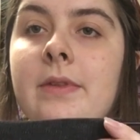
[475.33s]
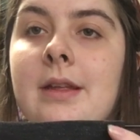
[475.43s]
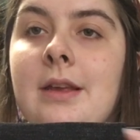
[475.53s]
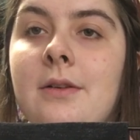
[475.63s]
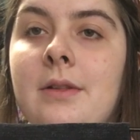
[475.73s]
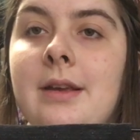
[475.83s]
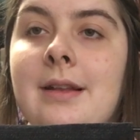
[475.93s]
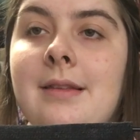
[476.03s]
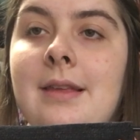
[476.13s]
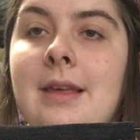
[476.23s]
and you're only going
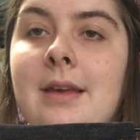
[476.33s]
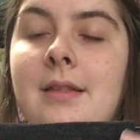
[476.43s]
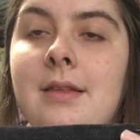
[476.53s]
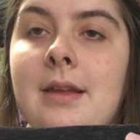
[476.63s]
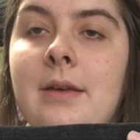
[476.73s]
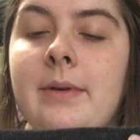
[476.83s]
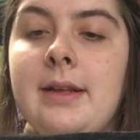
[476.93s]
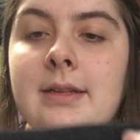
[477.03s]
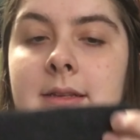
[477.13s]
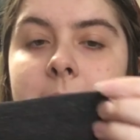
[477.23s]
to see the ends
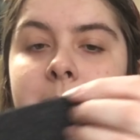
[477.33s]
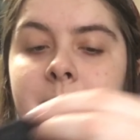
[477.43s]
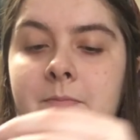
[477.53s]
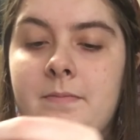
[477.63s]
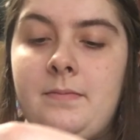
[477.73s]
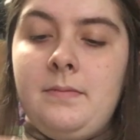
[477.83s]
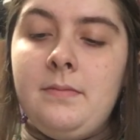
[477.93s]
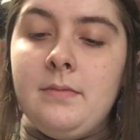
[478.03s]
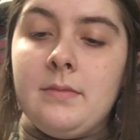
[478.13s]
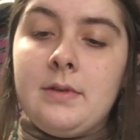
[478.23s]
anyways.
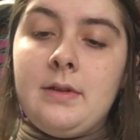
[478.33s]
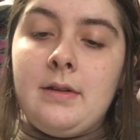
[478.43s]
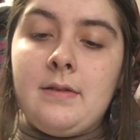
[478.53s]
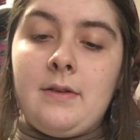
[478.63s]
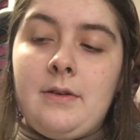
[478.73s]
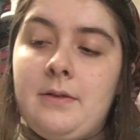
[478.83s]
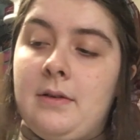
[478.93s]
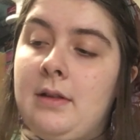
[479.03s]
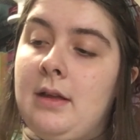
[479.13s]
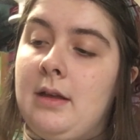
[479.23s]

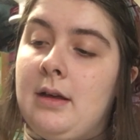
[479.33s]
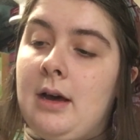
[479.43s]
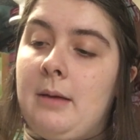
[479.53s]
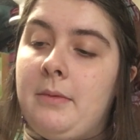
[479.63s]
So I'm